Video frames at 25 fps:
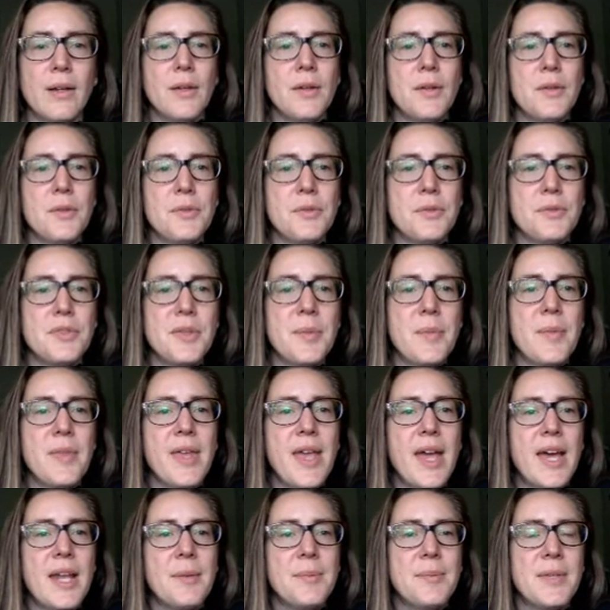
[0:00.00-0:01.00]
So some of the
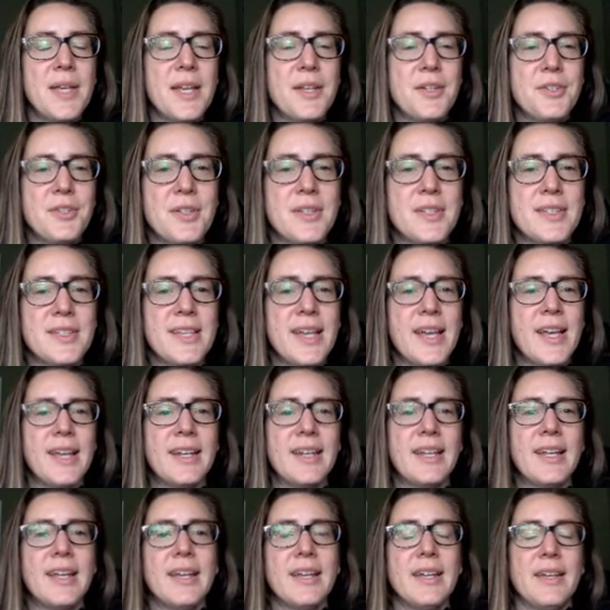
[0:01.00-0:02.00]
adaptations
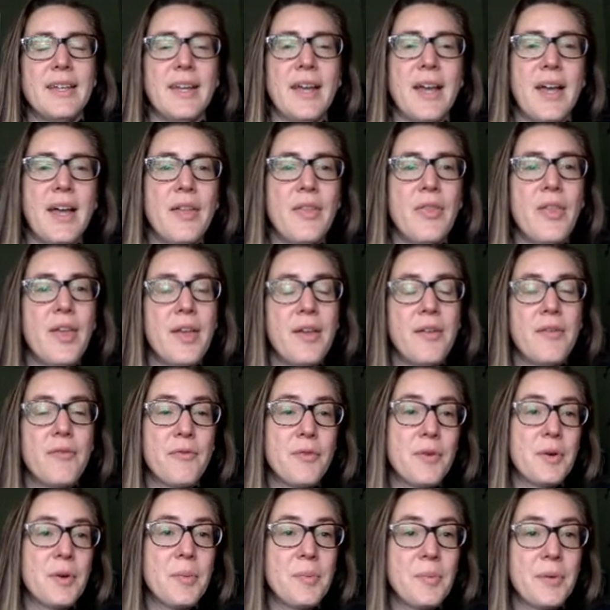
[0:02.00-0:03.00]
then,
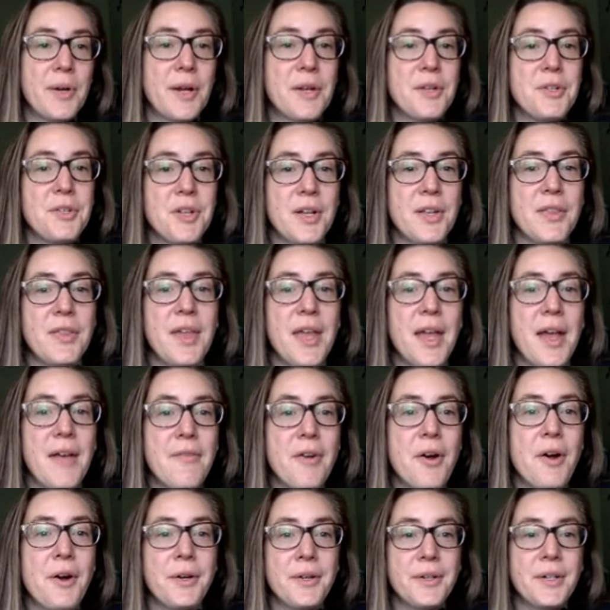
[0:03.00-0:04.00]
for abrasion, they have
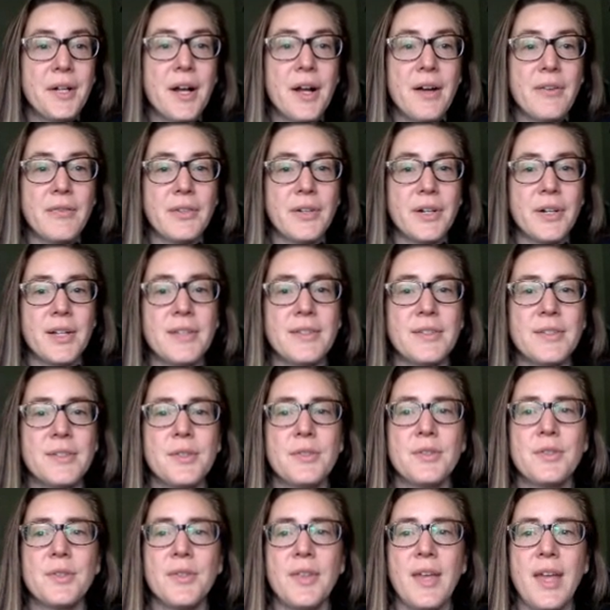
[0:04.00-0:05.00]
hard coverings.
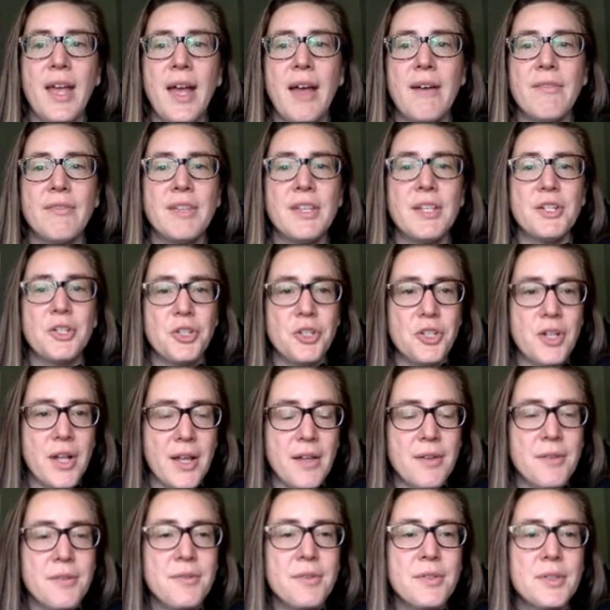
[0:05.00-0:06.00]
So they have these
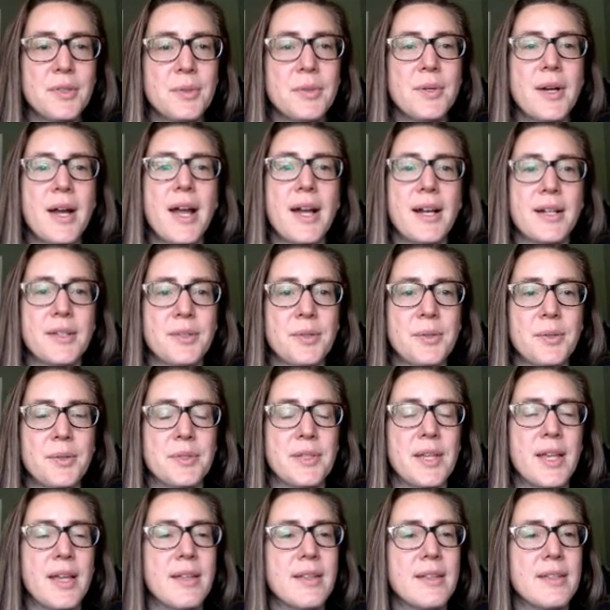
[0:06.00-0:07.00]
shells or
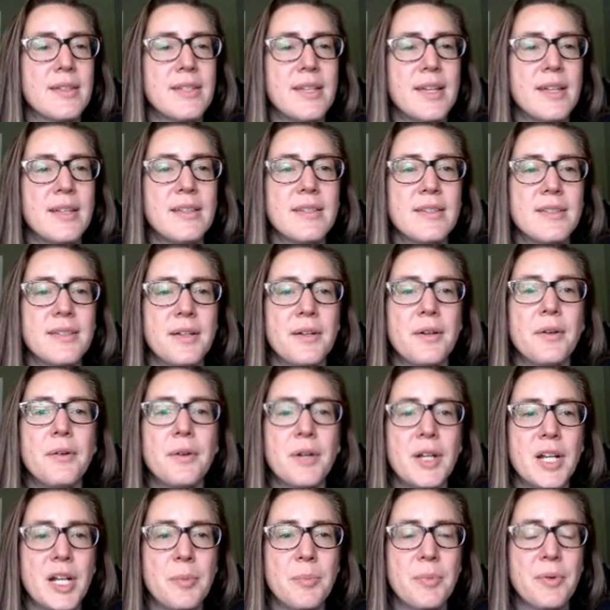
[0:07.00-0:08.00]
exoskeletons that are
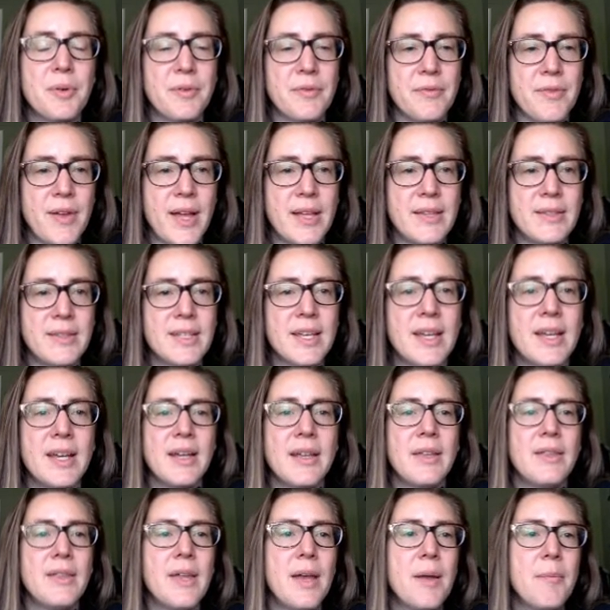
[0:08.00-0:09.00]
going to prevent
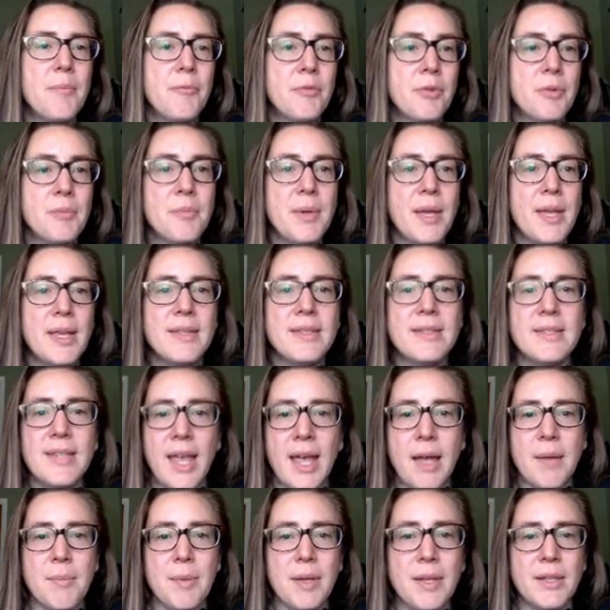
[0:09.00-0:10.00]
them from being
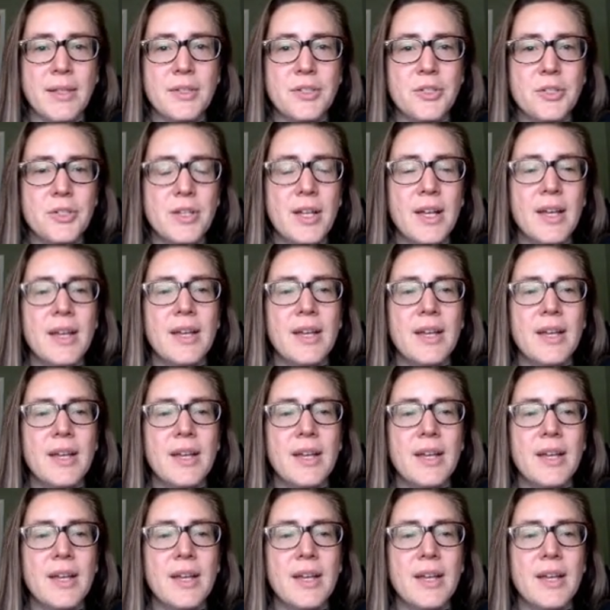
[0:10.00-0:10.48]
damaged.